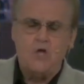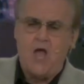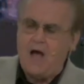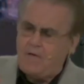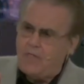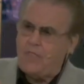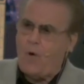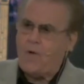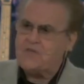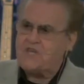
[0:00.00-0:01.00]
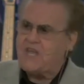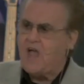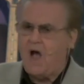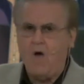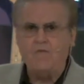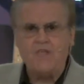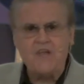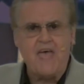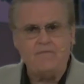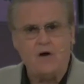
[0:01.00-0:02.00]
You have authority over
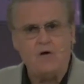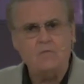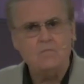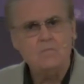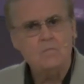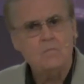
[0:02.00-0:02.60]
the devil.